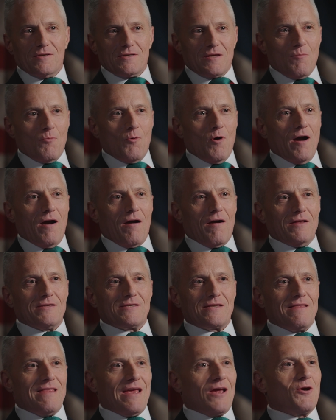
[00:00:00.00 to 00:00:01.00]
somewhere
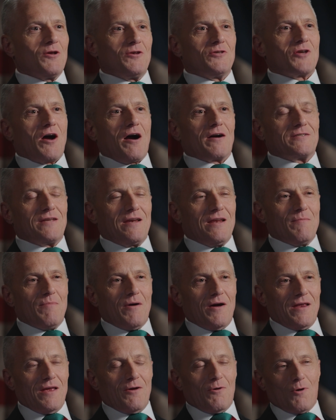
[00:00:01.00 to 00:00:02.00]
and said they couldn't talk to
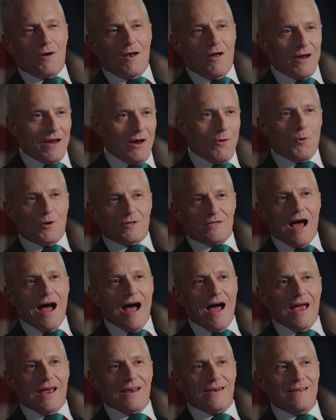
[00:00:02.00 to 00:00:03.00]
anybody or like or
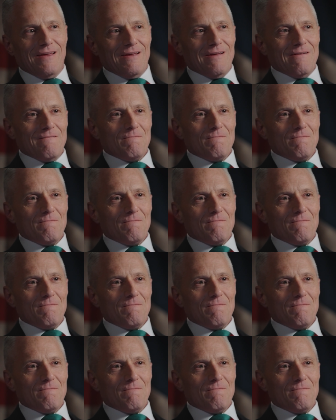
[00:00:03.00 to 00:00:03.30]
died.